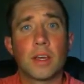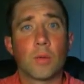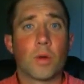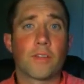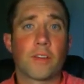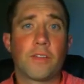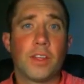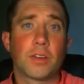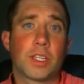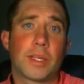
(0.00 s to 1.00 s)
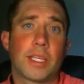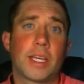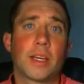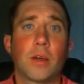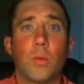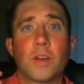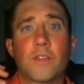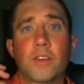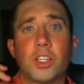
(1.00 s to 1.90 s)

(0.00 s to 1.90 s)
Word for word: one for phenotypic data, one for